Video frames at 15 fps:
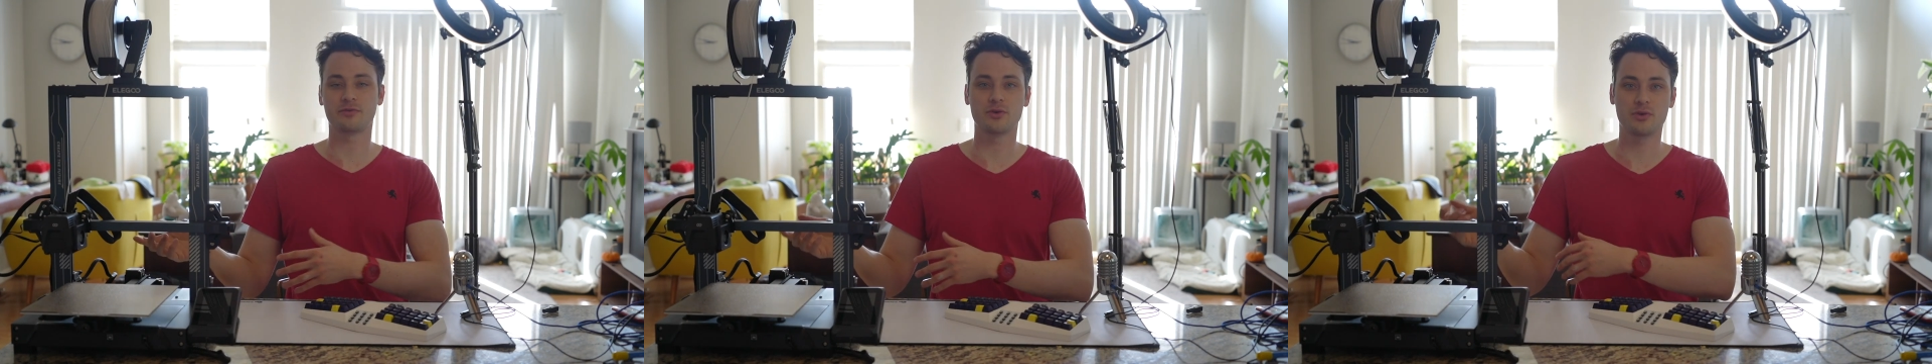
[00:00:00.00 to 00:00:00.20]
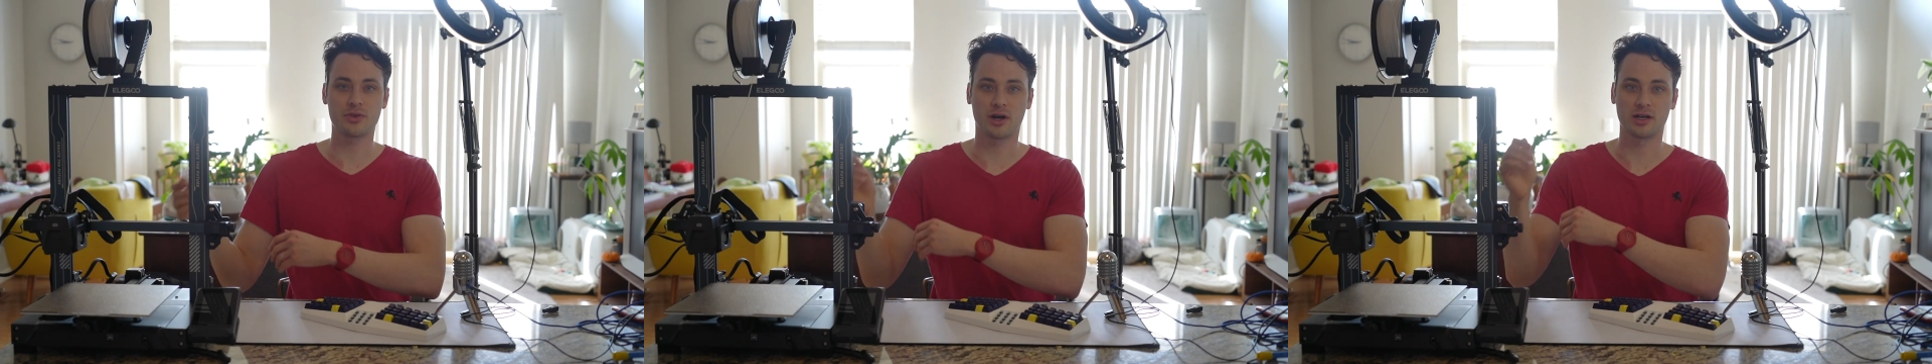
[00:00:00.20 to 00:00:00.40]

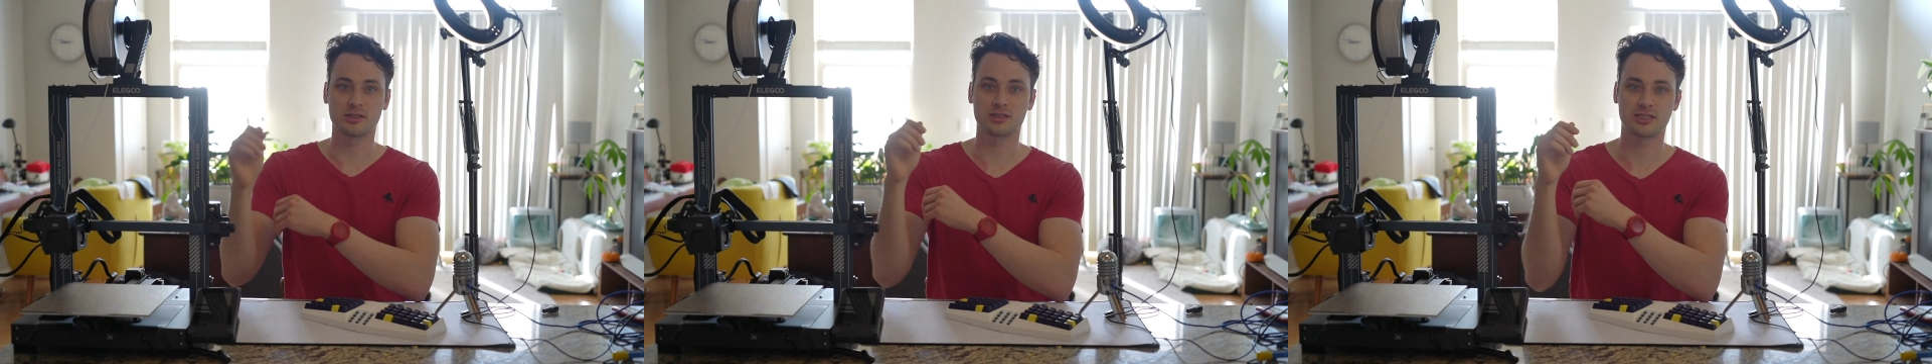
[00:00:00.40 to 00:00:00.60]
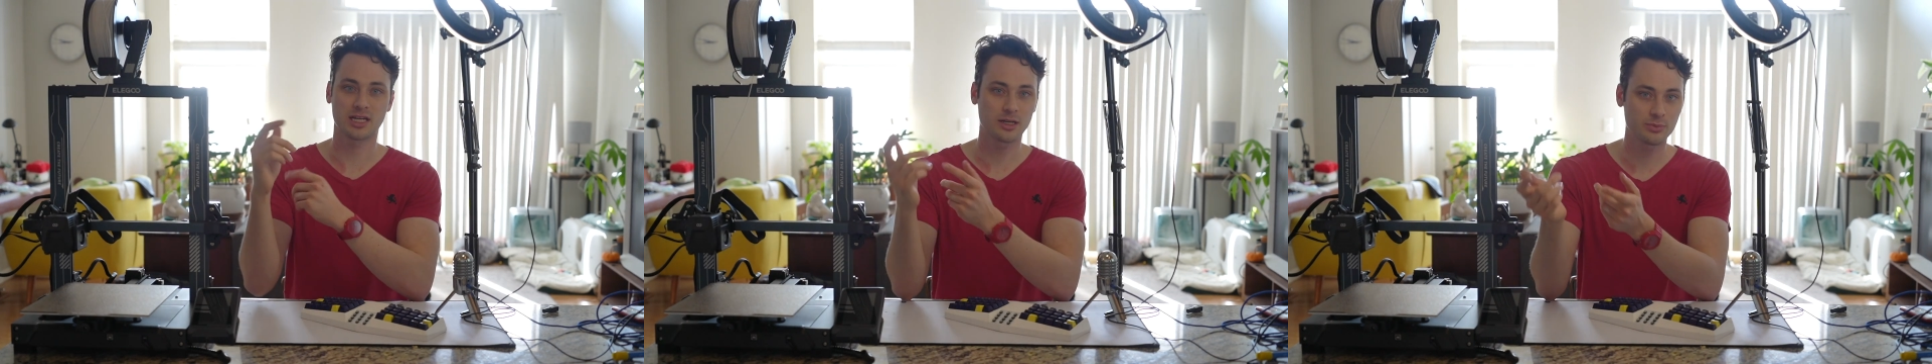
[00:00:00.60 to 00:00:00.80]
few
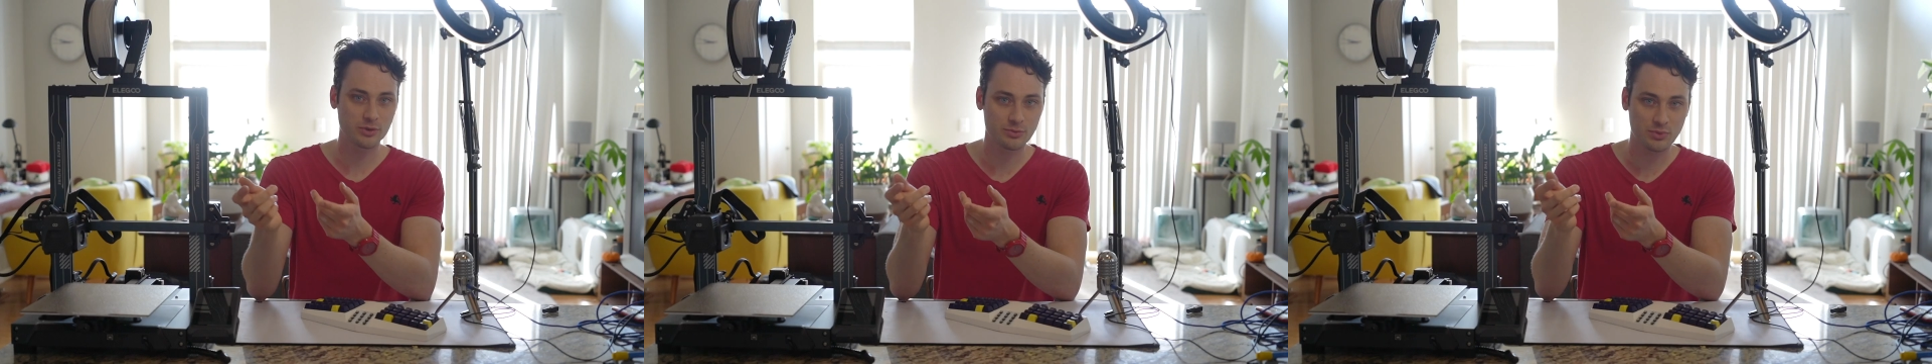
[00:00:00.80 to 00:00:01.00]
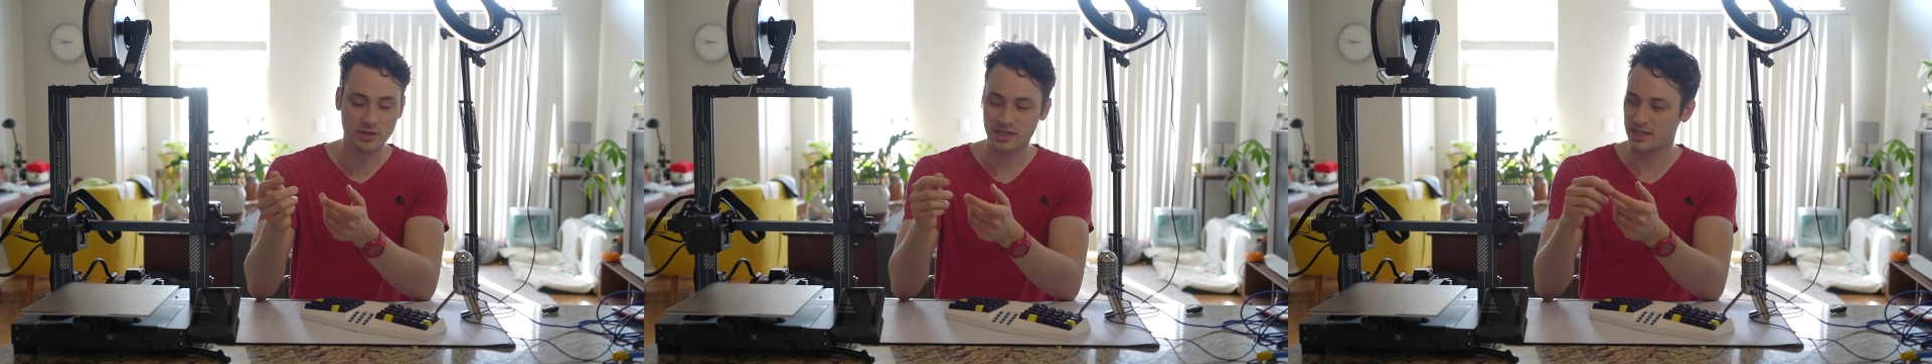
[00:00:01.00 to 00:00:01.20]
thoughts. Setup
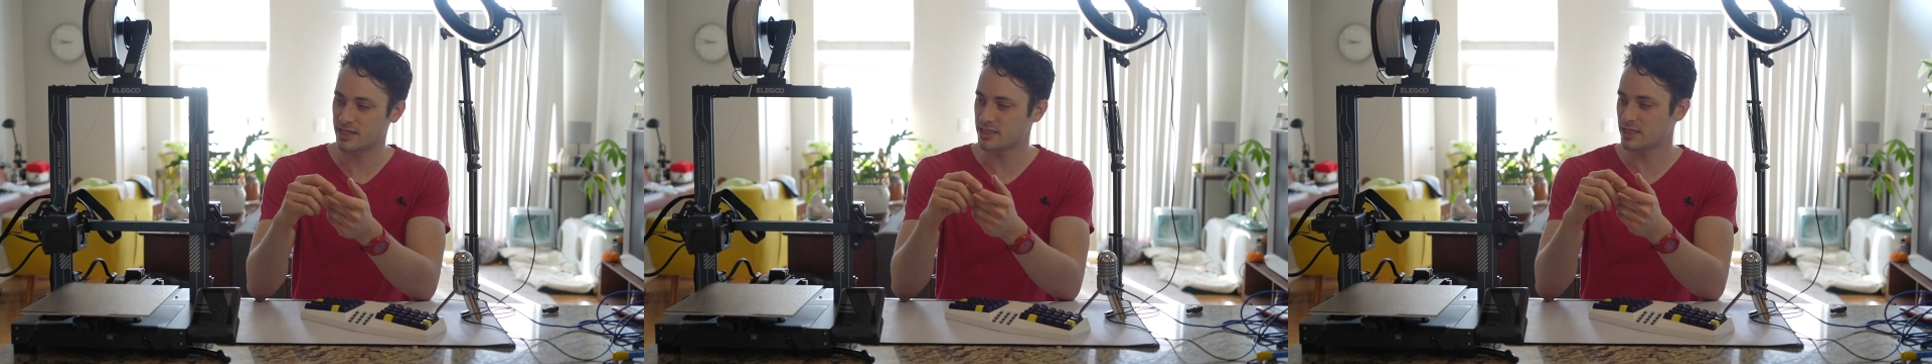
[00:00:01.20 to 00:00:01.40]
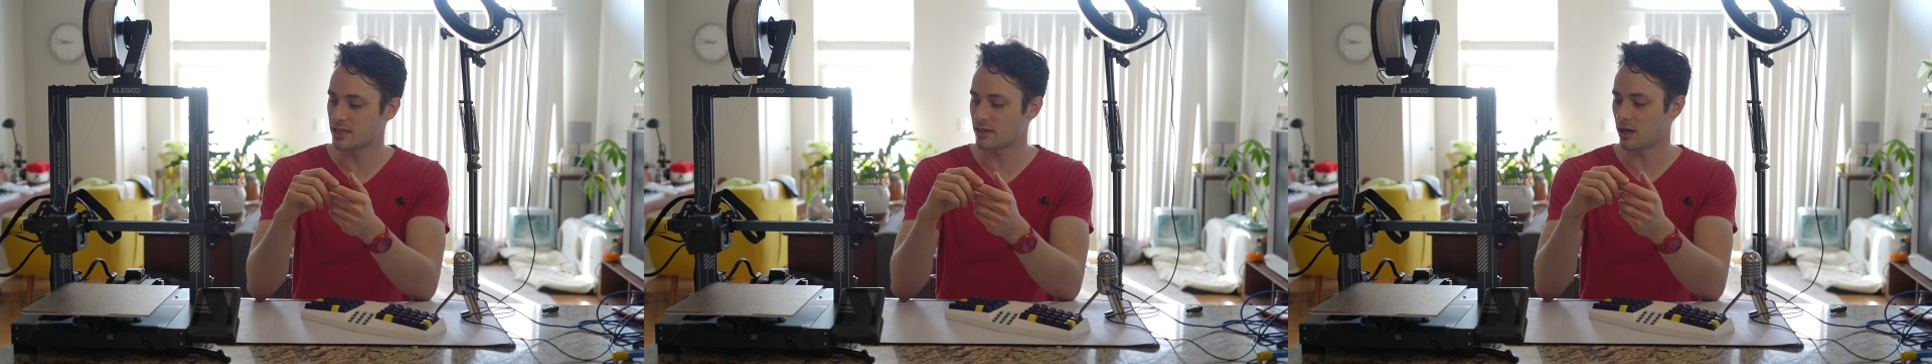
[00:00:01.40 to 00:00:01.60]
was pretty easy.